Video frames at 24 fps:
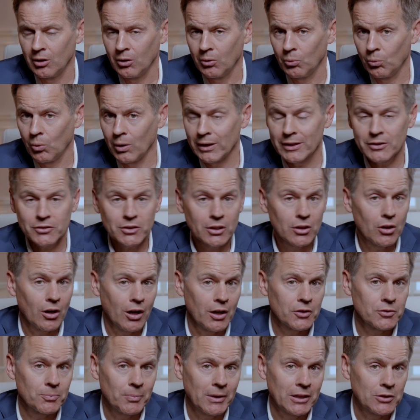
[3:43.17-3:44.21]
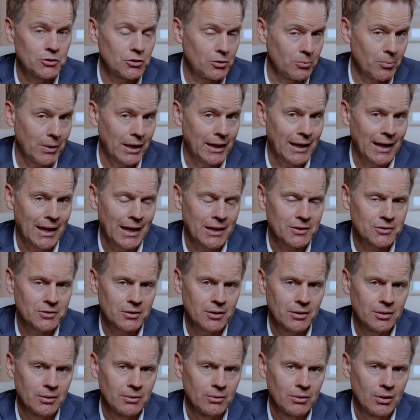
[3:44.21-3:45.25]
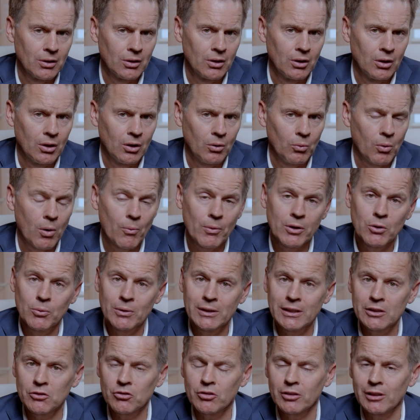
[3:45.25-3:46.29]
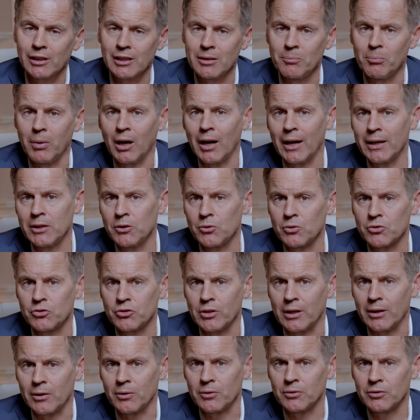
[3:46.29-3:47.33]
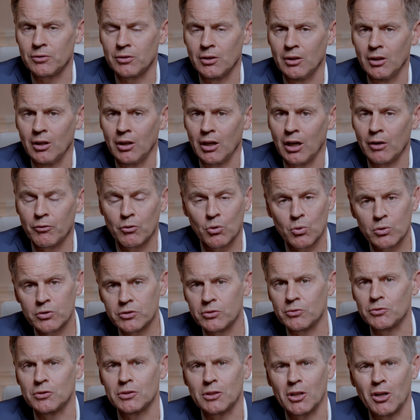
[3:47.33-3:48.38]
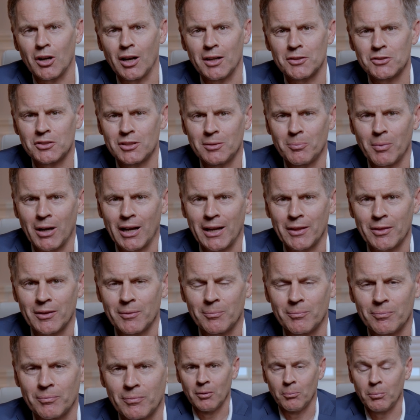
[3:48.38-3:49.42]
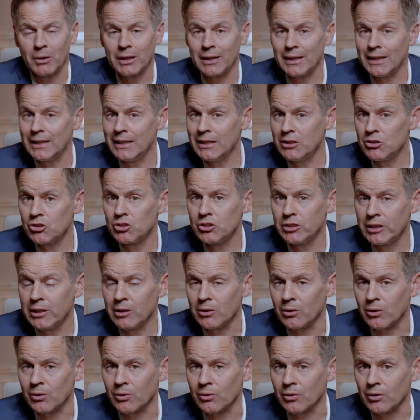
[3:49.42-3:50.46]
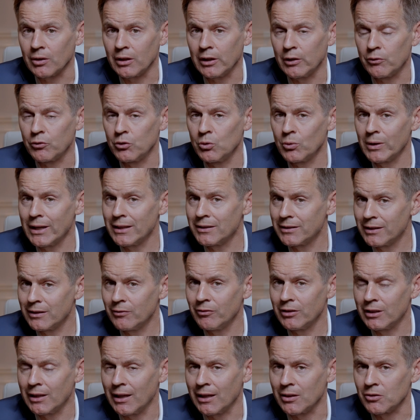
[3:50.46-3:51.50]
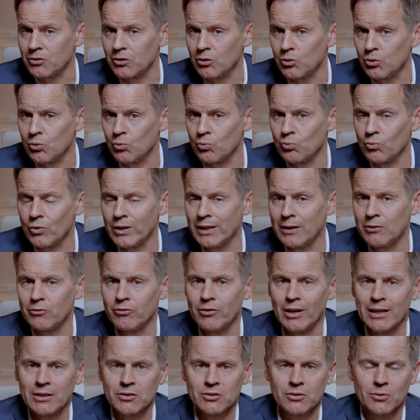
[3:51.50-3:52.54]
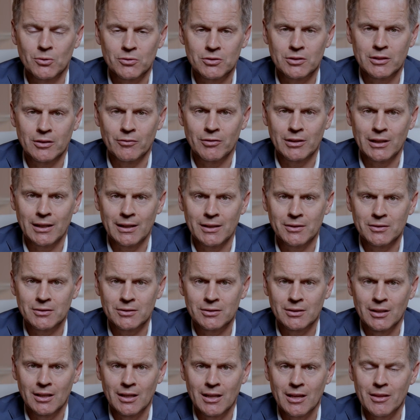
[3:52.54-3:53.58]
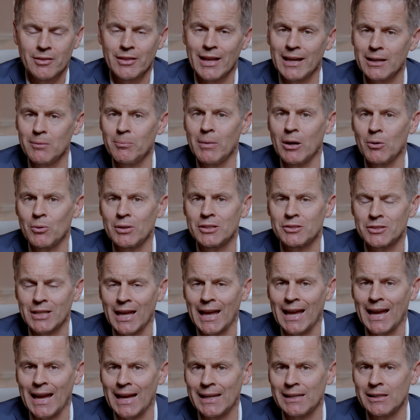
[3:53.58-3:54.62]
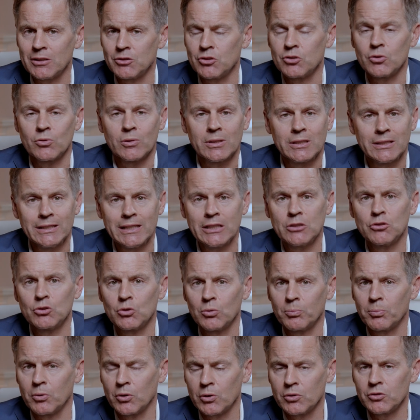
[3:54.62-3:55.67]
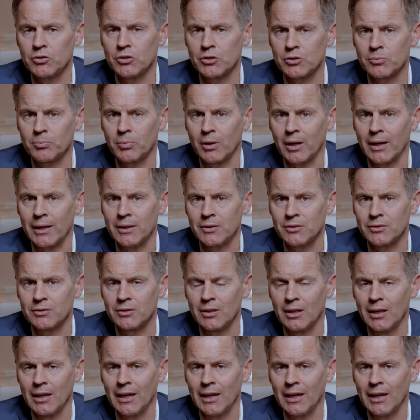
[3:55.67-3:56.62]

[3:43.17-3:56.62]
What is a cost base, you may ask? Well, when you initially buy your shares, of course there's a cost to buy them. But each year, if you get dividends and you reinvest those dividends, that amount is added to your initial purchase price,